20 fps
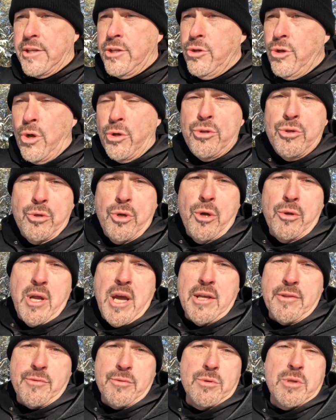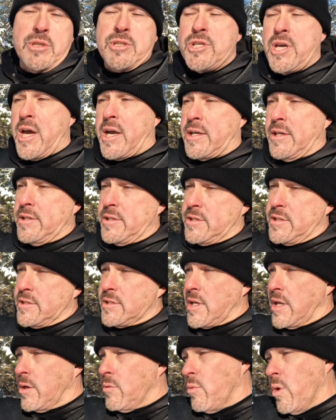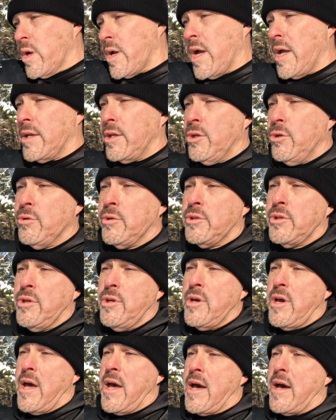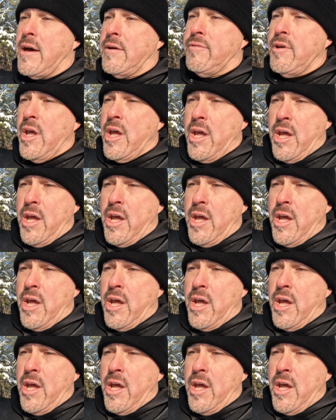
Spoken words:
You know, you go down through the checklist. It's like, what kind of unit do you have?